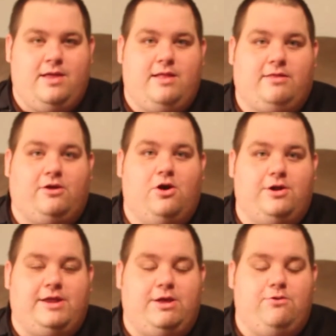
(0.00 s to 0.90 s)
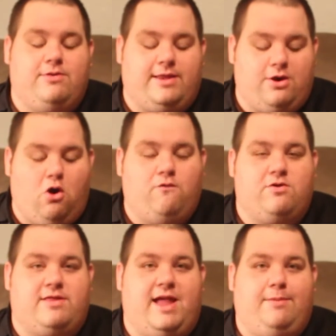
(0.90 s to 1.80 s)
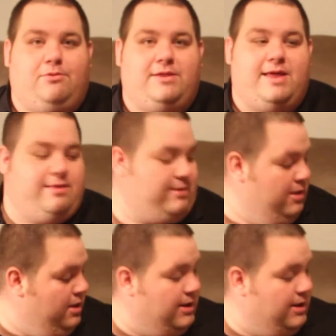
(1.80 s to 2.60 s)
it's good to use an overstable disc.